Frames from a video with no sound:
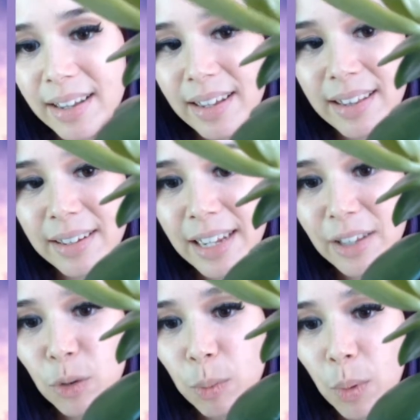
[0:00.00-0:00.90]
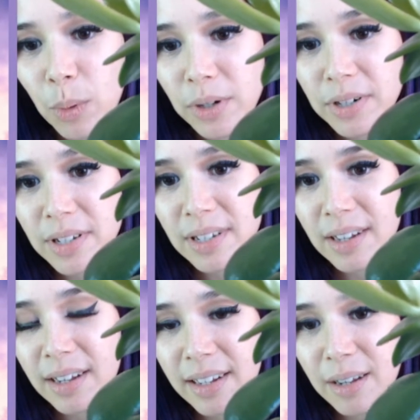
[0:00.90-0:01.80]
they're like little pores
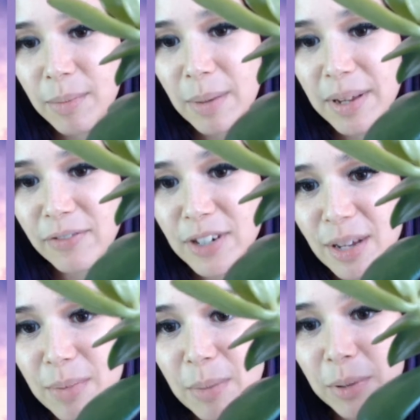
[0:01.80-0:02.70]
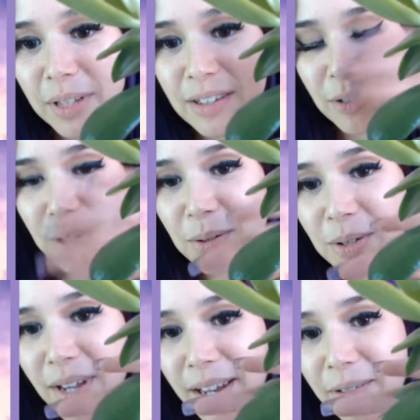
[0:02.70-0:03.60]
on it. Maybe for some people that's
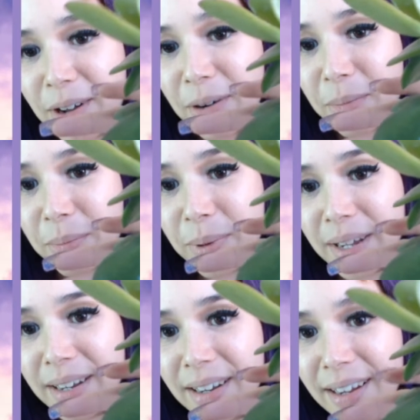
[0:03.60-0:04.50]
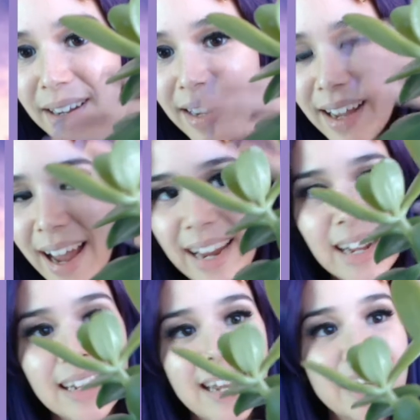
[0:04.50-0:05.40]
gross. I don't know, but I
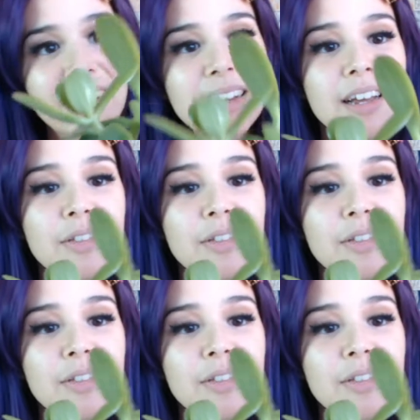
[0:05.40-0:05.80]
kind of like it.